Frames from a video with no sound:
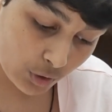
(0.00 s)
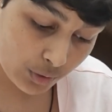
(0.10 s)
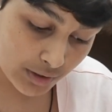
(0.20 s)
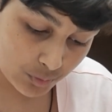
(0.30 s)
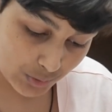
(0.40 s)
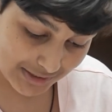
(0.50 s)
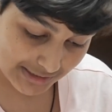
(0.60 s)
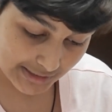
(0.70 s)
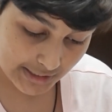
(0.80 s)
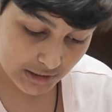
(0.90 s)
Thorough
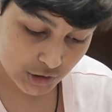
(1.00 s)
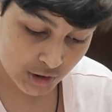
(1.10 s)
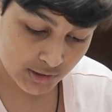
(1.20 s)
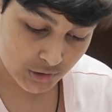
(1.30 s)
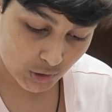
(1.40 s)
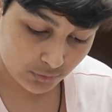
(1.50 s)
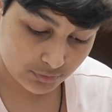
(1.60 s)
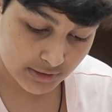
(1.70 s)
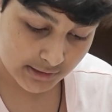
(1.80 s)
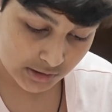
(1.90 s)
investigations
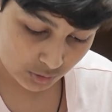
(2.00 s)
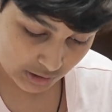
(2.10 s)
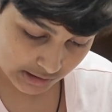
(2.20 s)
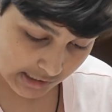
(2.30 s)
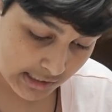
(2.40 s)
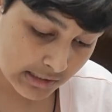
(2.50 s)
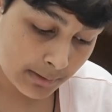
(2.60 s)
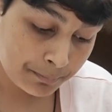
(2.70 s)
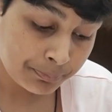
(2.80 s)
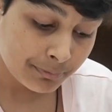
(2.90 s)
of these sources
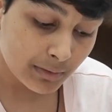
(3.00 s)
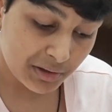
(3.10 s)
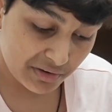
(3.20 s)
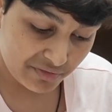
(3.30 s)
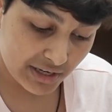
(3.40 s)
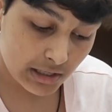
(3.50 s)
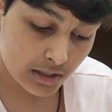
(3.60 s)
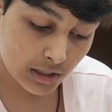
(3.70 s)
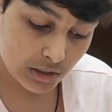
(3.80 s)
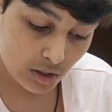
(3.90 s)

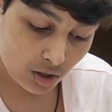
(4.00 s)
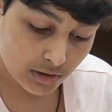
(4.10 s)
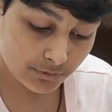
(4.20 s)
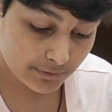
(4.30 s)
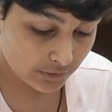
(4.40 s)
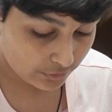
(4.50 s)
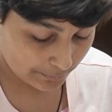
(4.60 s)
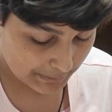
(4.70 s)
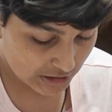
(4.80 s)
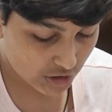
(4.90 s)
revealed a lot of
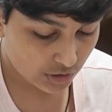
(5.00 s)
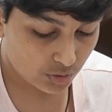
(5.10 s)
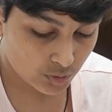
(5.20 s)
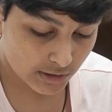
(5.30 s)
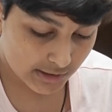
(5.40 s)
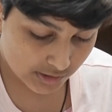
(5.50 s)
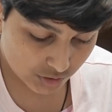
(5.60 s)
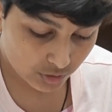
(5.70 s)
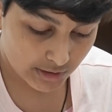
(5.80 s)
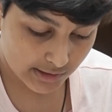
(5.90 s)
information to the
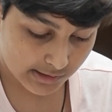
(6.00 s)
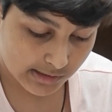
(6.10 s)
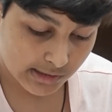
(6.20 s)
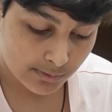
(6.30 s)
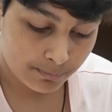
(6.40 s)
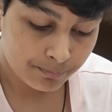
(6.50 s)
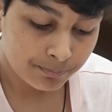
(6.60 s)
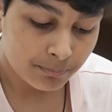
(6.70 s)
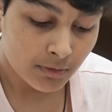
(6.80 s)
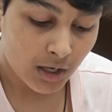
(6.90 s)
historians.
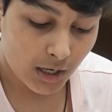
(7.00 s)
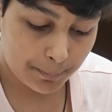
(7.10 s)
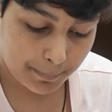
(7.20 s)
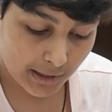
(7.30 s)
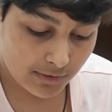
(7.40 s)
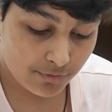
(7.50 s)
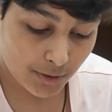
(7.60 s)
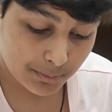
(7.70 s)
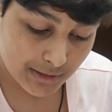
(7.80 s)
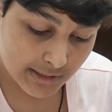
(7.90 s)
Apart
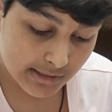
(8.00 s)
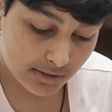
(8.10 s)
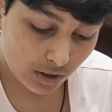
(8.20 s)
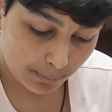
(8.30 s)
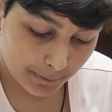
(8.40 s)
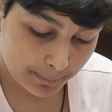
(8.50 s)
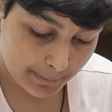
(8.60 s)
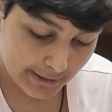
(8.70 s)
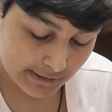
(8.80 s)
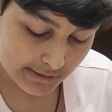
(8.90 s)
from these copper
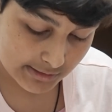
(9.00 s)
plate